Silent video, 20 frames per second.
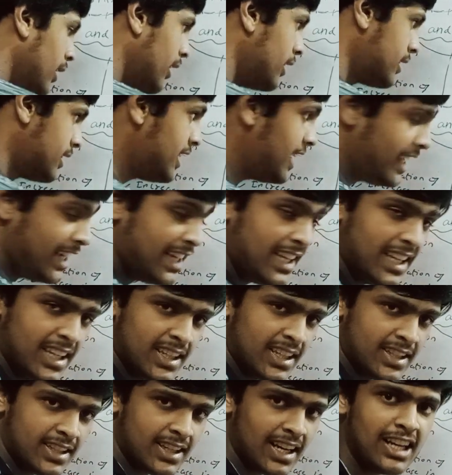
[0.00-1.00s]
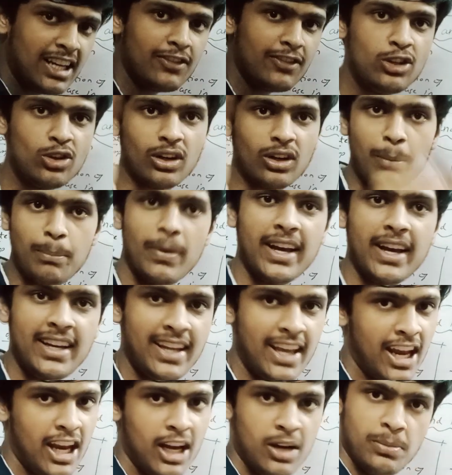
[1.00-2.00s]
see, initially when you combine
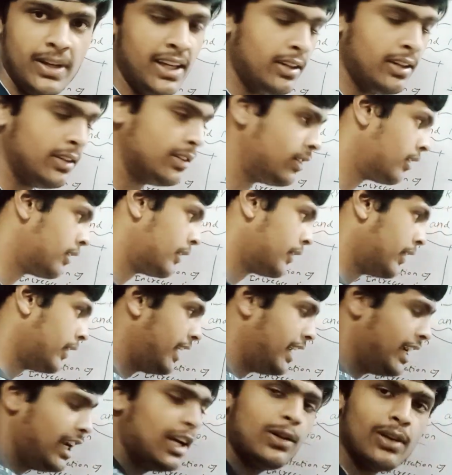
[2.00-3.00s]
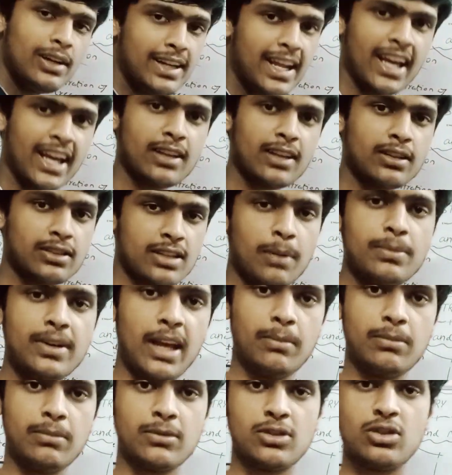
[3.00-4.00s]
A and B, it will take some
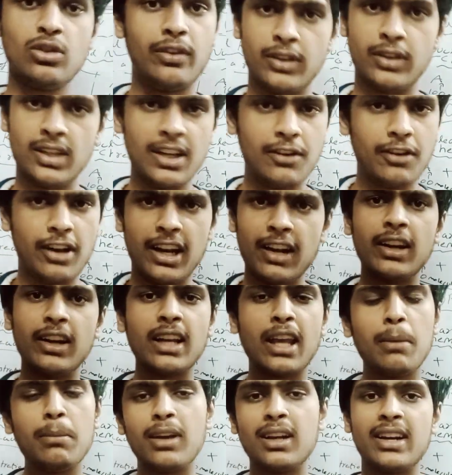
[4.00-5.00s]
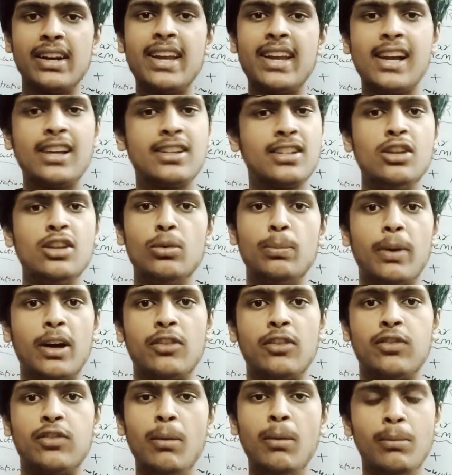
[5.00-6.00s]
time. So see, whenever chemical reaction you
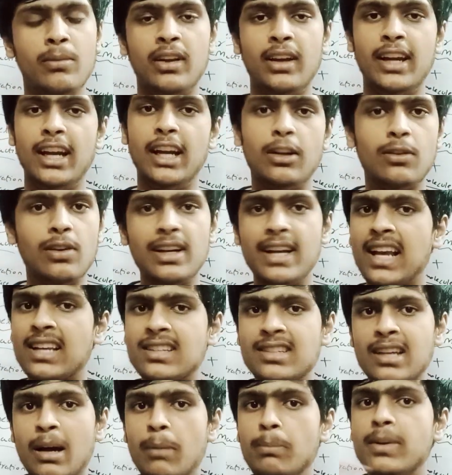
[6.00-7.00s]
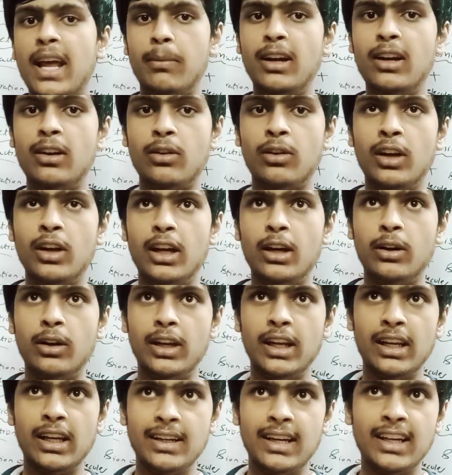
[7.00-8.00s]
perform, it will take some time.
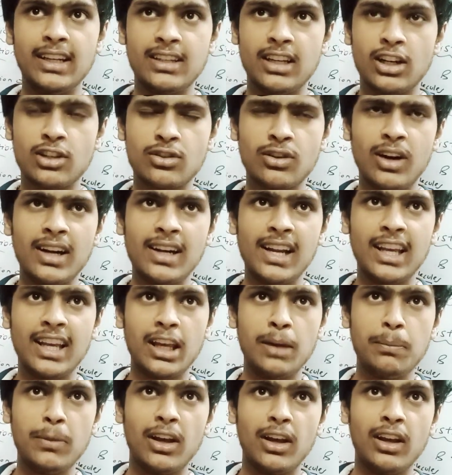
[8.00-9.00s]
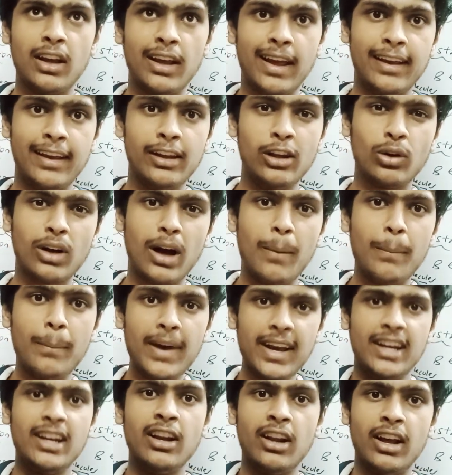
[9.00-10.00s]
It's not like you
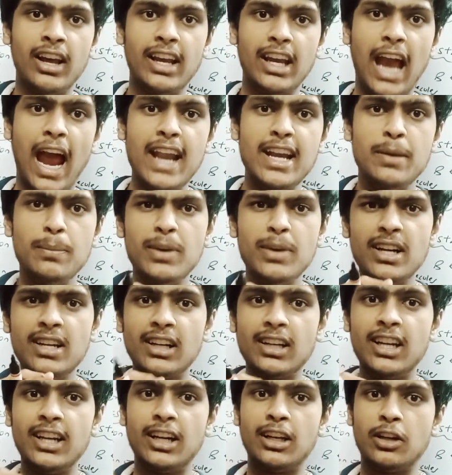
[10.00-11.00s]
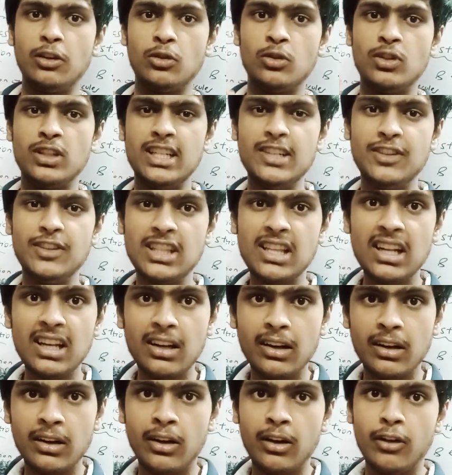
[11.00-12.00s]
combine and immediately
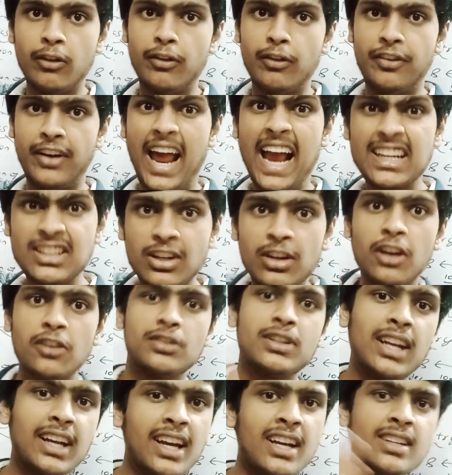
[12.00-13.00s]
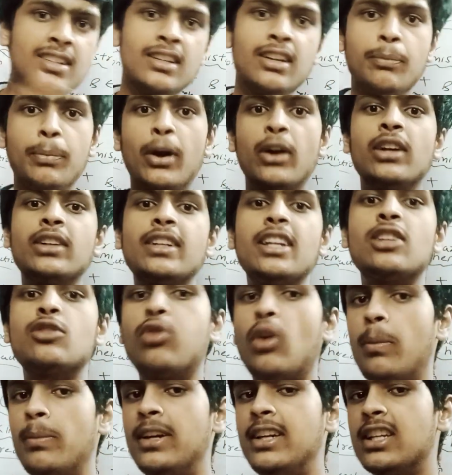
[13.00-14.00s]
within fraction of seconds the product is
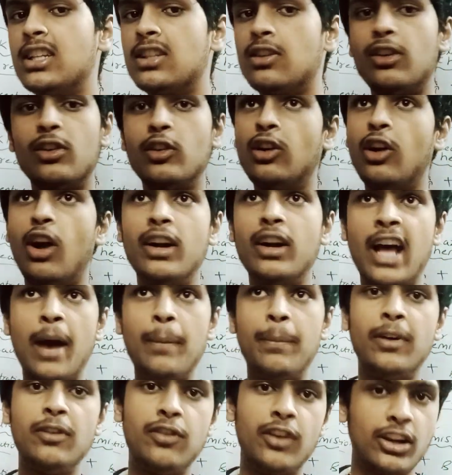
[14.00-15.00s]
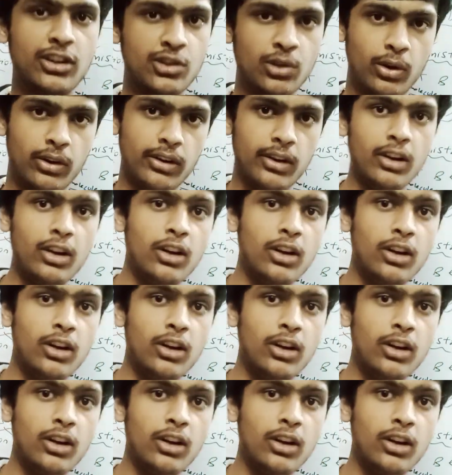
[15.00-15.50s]
formed. It will not happen for sure.